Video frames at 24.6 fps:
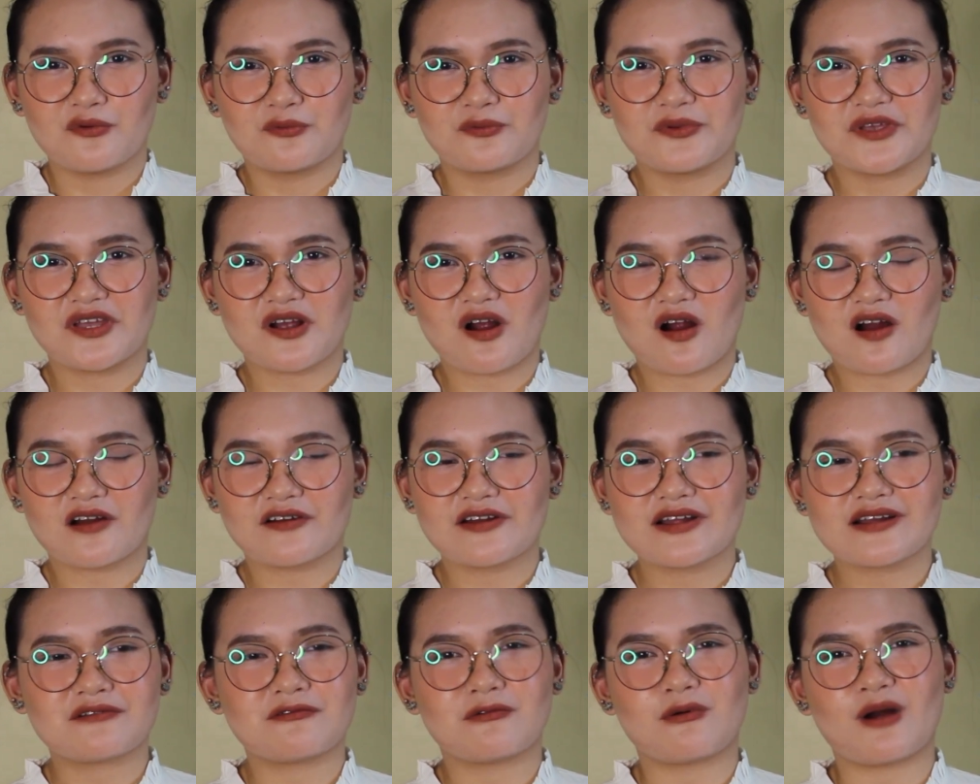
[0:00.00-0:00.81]
we are
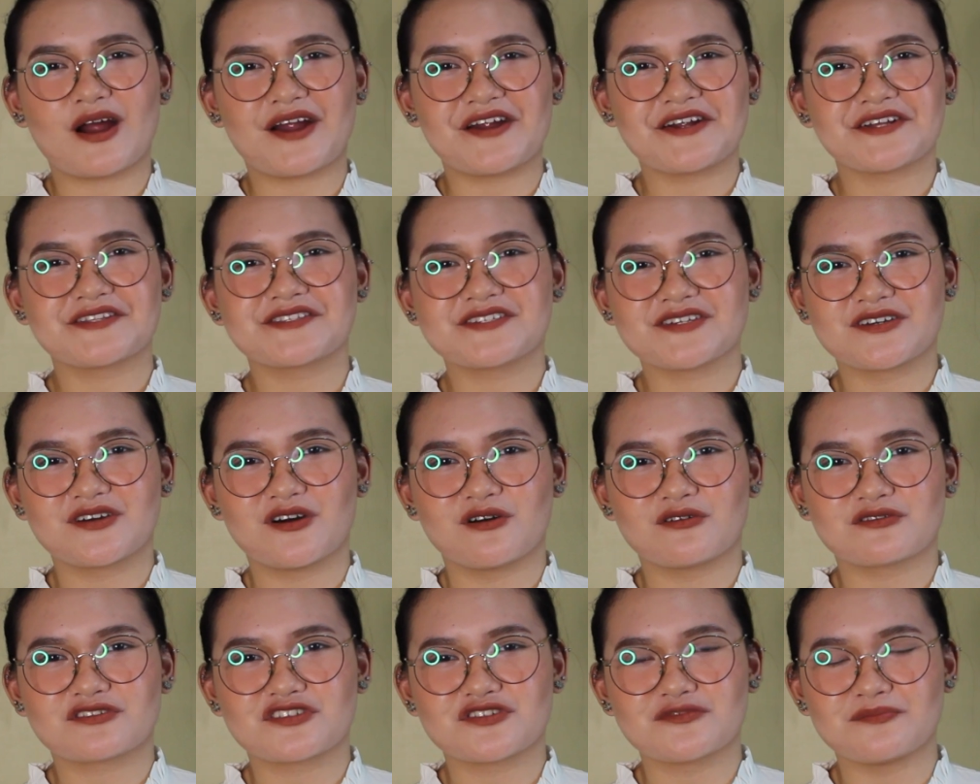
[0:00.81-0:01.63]
required to
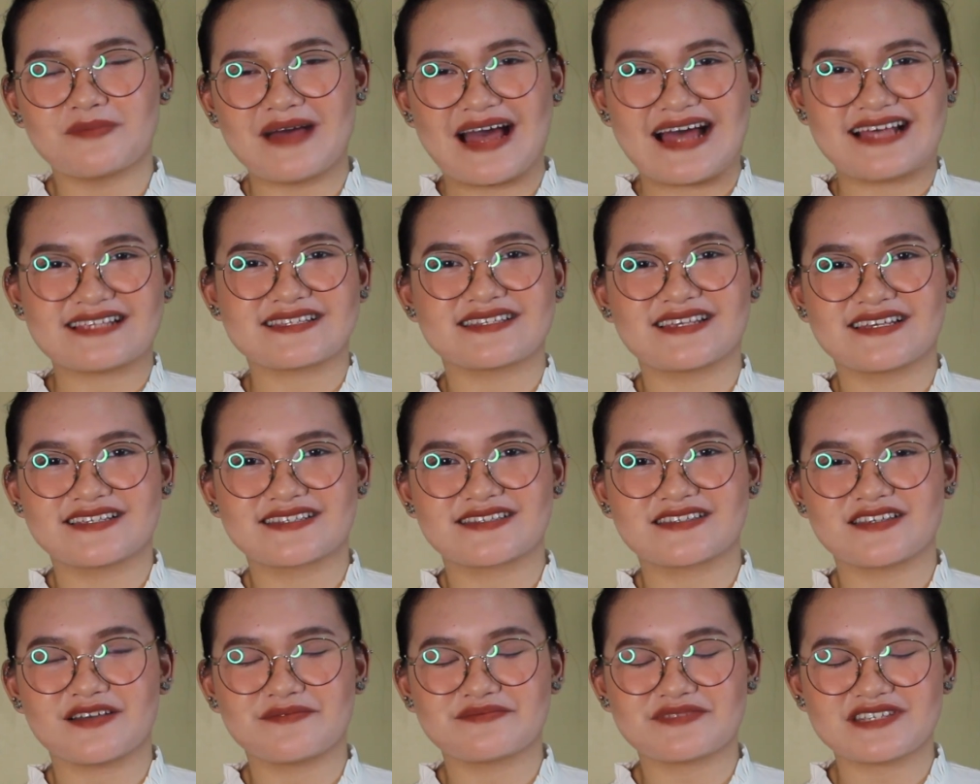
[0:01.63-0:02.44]
go to
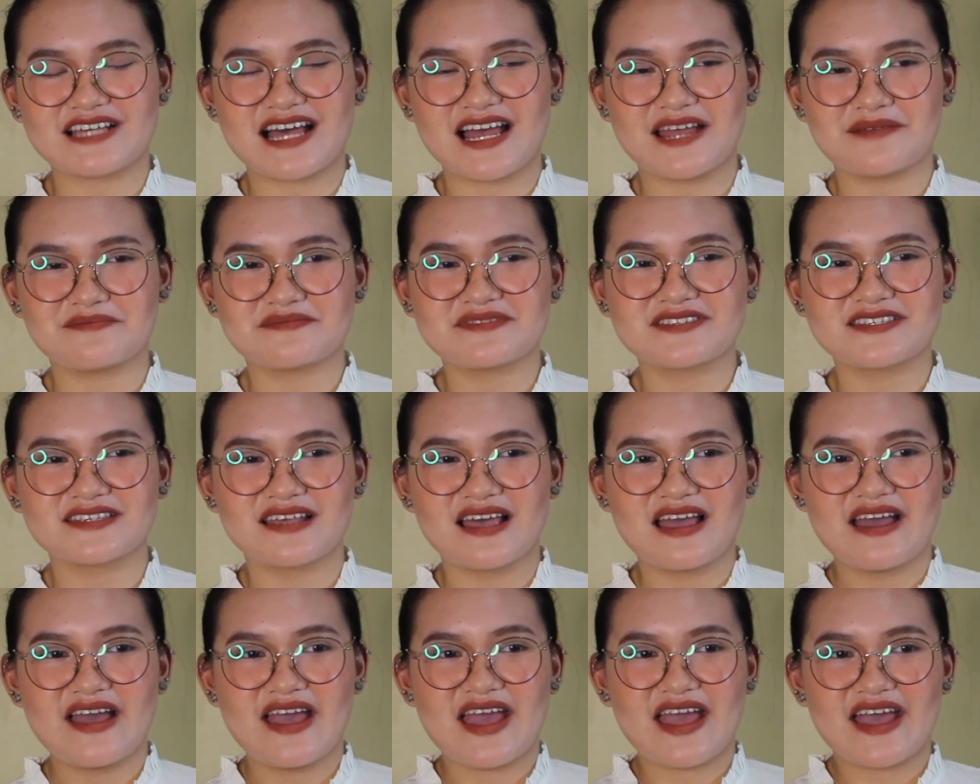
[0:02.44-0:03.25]
masses sometimes,
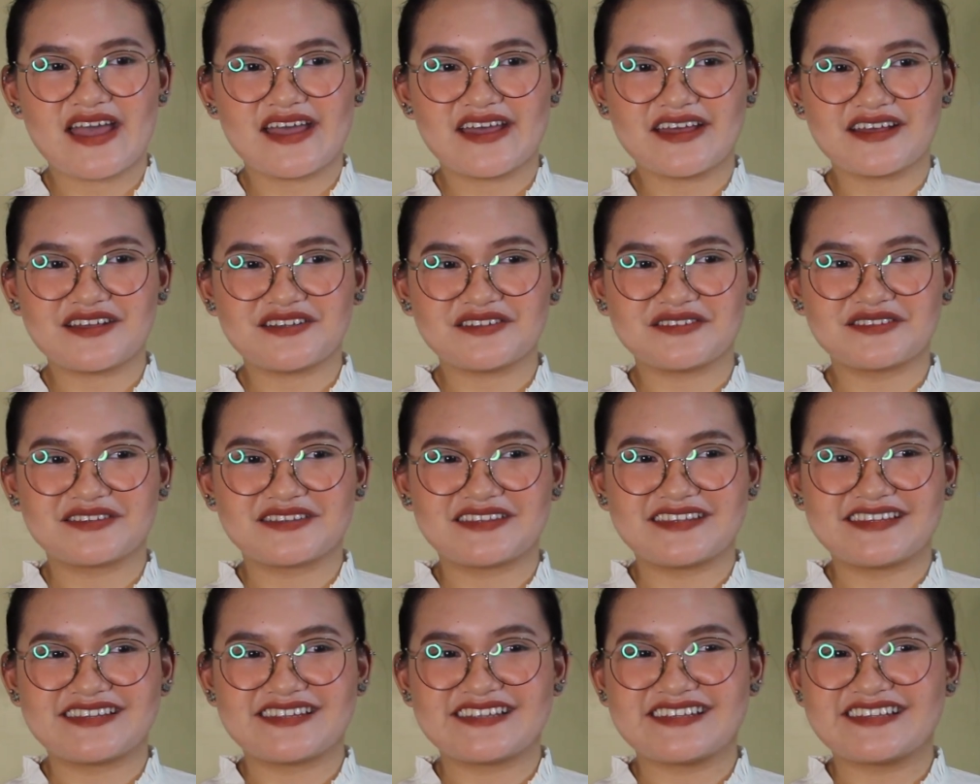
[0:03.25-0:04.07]
and
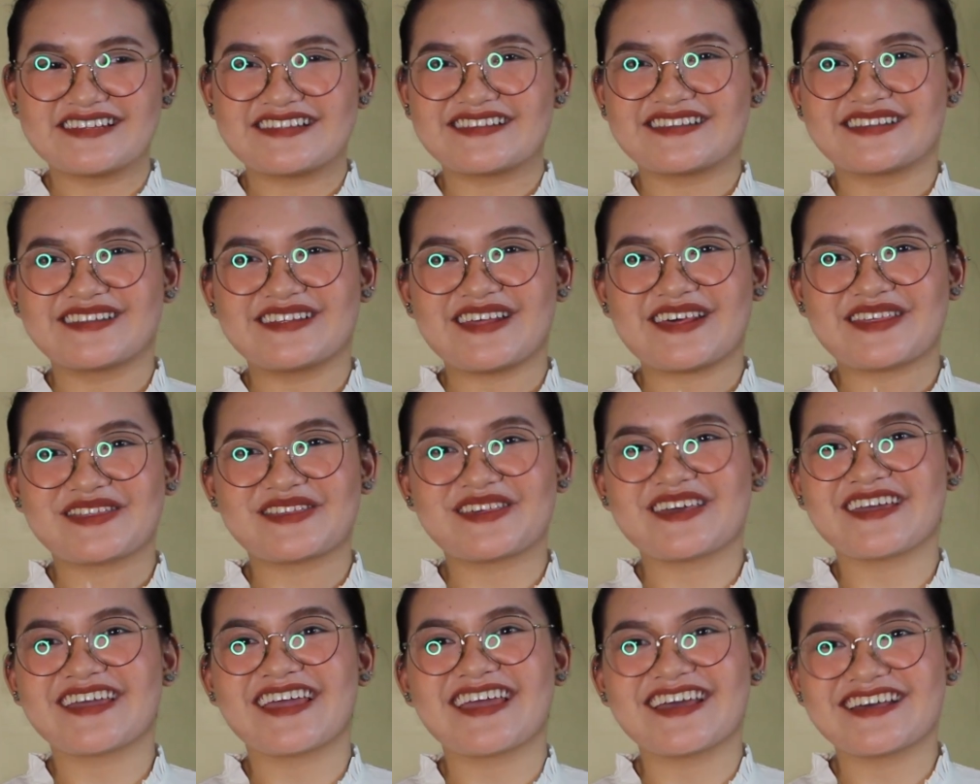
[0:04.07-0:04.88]
the
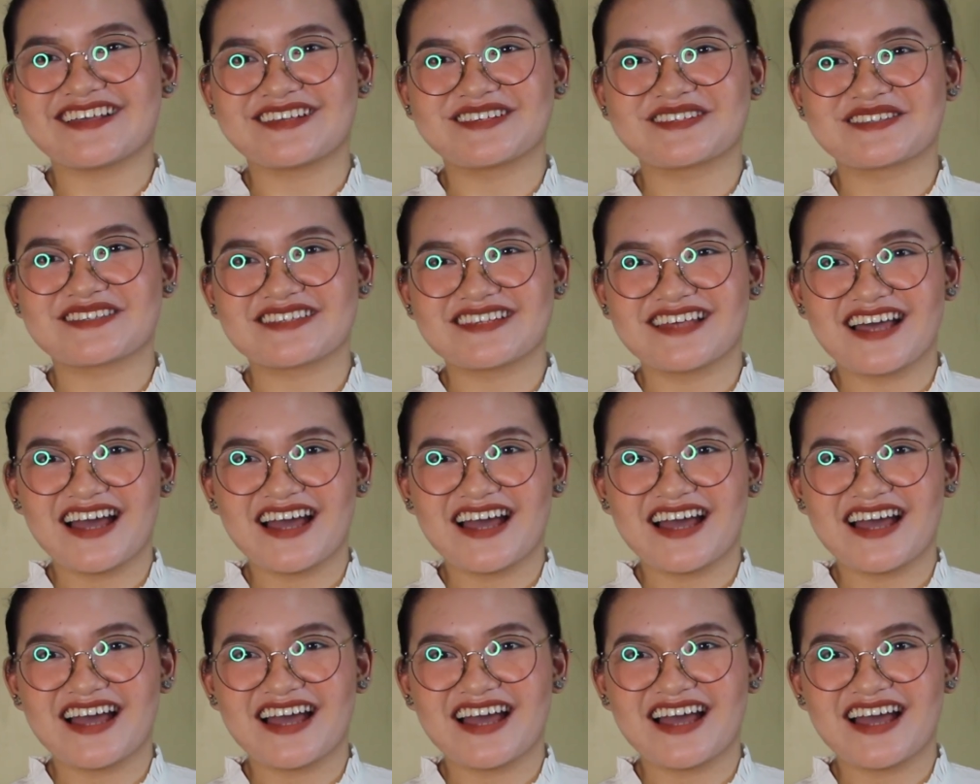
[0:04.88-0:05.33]
thing is,